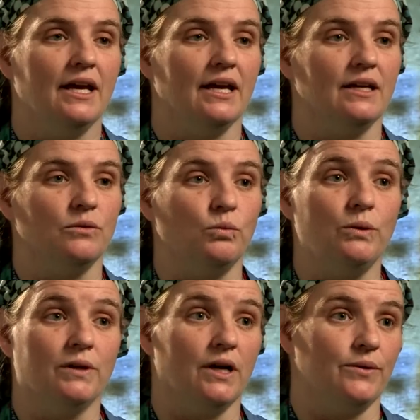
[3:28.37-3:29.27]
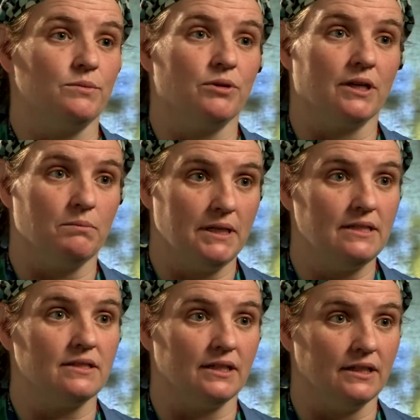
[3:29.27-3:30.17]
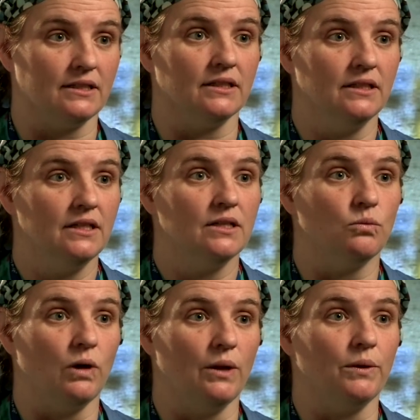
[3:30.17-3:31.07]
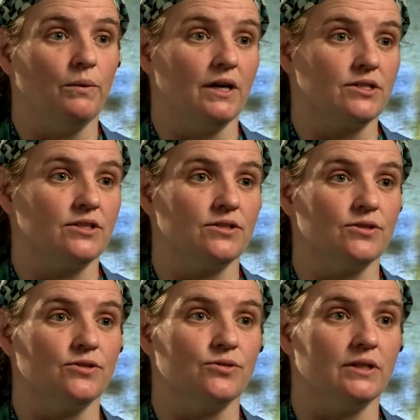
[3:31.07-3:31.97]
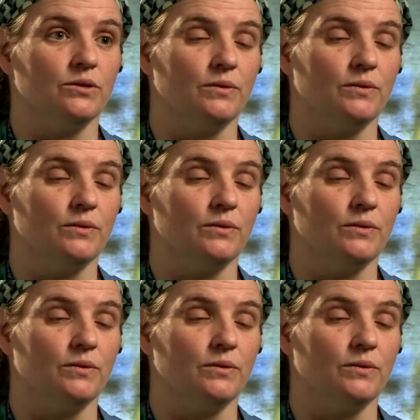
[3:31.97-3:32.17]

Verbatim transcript: and we would always bring a pizza in while we watch the surgery.